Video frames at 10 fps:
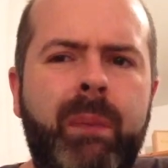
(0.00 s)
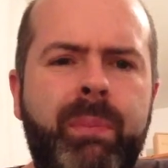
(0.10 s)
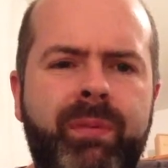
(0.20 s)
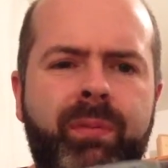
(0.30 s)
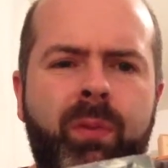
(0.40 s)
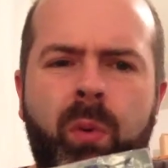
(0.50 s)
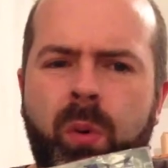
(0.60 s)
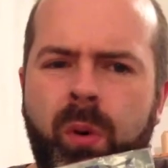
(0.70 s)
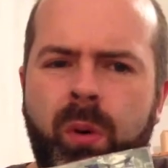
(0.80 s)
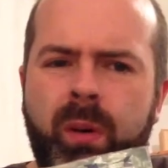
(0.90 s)

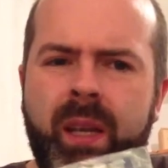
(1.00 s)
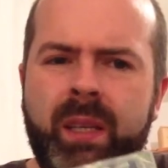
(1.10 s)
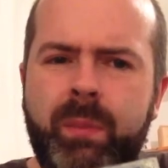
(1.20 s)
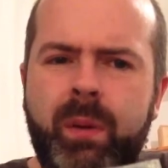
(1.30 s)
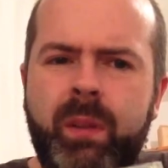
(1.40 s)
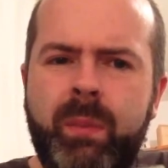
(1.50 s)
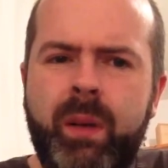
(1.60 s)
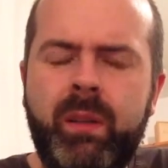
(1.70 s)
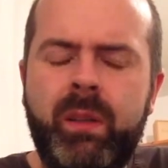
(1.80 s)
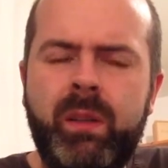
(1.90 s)
before Teen Spirit came
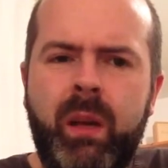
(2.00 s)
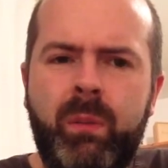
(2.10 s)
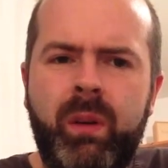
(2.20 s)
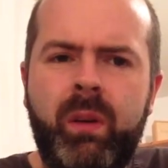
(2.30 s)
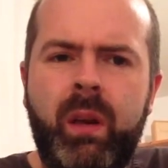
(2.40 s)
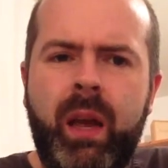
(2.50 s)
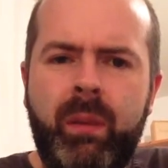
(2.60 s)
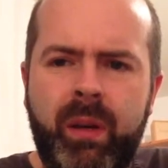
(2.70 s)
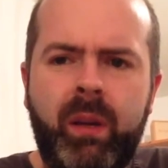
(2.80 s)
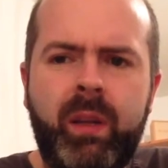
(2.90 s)
out, because I had
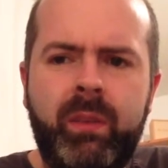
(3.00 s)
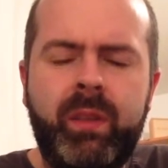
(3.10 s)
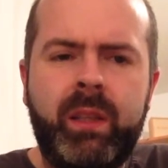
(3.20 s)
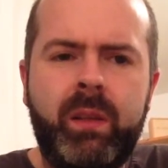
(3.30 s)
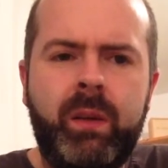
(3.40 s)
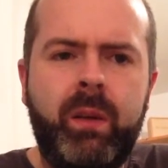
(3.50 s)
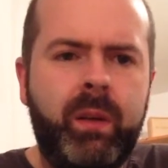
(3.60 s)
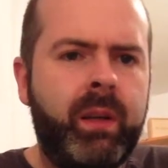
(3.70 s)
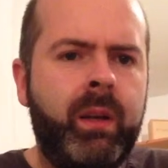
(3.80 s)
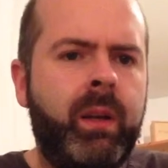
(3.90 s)
been lucky enough to get turned
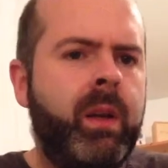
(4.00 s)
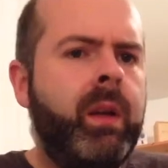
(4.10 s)
on to